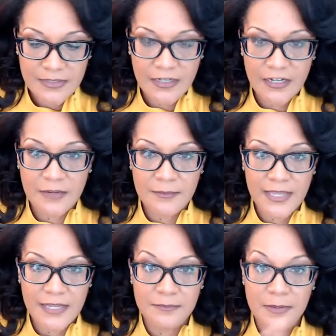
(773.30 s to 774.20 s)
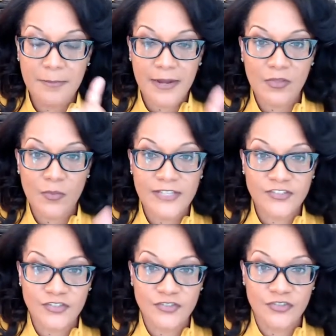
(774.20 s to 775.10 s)
And by the way,
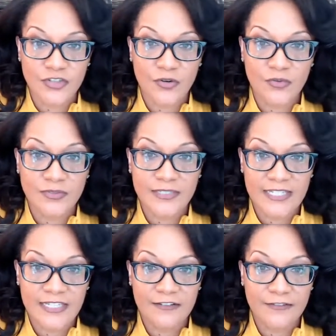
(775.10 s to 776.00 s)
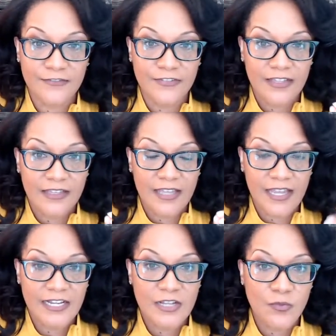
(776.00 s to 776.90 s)
just don't give
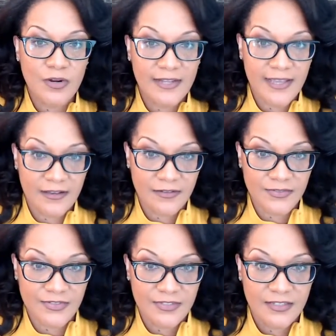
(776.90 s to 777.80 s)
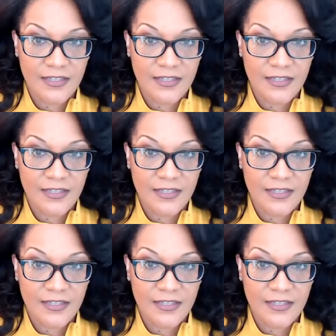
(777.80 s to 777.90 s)
anyone else